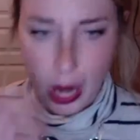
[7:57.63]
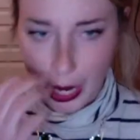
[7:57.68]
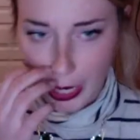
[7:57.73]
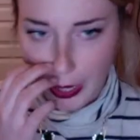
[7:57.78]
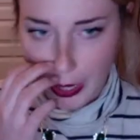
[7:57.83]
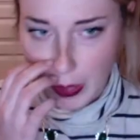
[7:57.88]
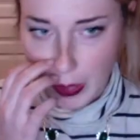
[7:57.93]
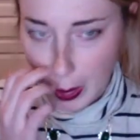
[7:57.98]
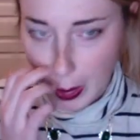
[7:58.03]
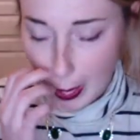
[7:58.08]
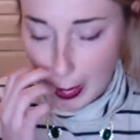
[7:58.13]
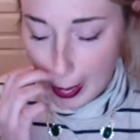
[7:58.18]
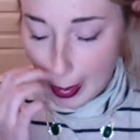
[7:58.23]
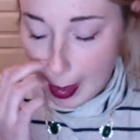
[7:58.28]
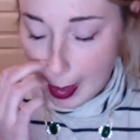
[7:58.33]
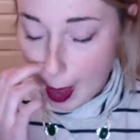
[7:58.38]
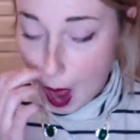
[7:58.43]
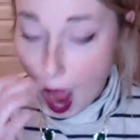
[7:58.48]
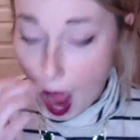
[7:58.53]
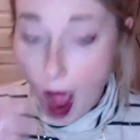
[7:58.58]
of. Yeah.
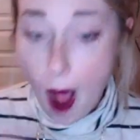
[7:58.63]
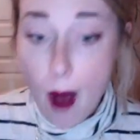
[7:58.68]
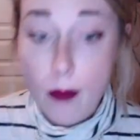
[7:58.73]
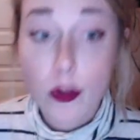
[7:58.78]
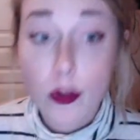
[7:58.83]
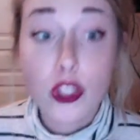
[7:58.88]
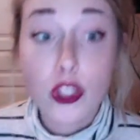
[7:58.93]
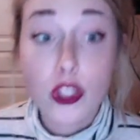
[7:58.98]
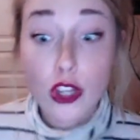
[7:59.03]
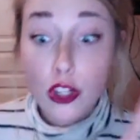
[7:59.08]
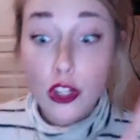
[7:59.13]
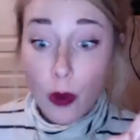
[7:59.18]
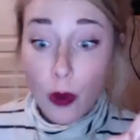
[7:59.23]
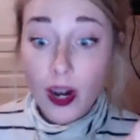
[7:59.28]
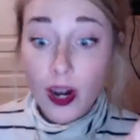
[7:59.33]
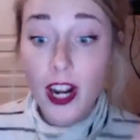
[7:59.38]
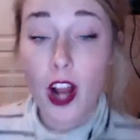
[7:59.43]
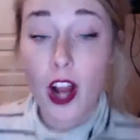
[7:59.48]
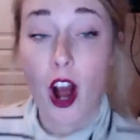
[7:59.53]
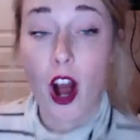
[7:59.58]
So, you know what I
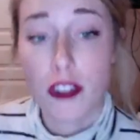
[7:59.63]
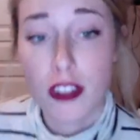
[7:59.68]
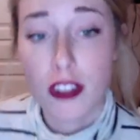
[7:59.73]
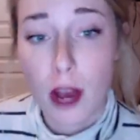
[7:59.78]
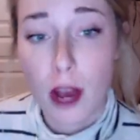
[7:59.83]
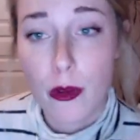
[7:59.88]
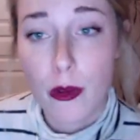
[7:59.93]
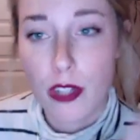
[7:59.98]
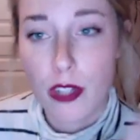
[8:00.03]
also thought was just